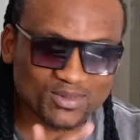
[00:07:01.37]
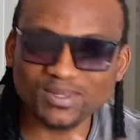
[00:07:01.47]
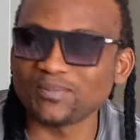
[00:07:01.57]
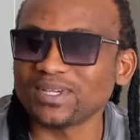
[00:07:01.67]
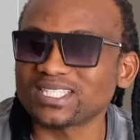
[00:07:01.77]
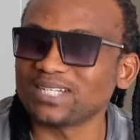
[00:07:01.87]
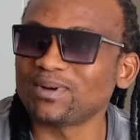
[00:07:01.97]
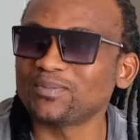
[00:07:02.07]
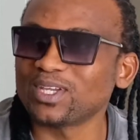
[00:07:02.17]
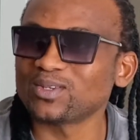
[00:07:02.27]
you the best
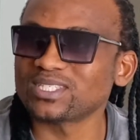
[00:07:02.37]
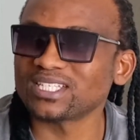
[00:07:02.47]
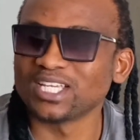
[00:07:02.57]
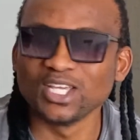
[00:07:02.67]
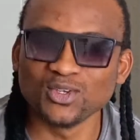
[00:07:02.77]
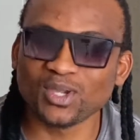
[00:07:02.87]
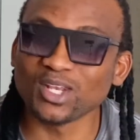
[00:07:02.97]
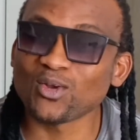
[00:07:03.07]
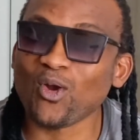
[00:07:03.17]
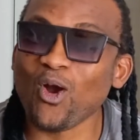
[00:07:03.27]
amapiano set. You
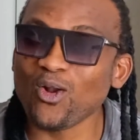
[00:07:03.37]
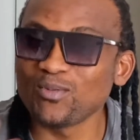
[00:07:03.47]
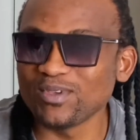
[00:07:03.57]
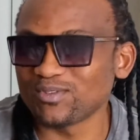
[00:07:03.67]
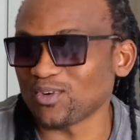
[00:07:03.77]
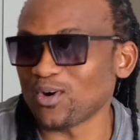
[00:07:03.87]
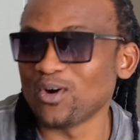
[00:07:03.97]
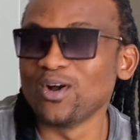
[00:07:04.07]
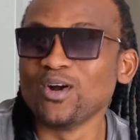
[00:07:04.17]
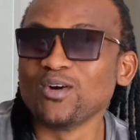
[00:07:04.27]
can call me for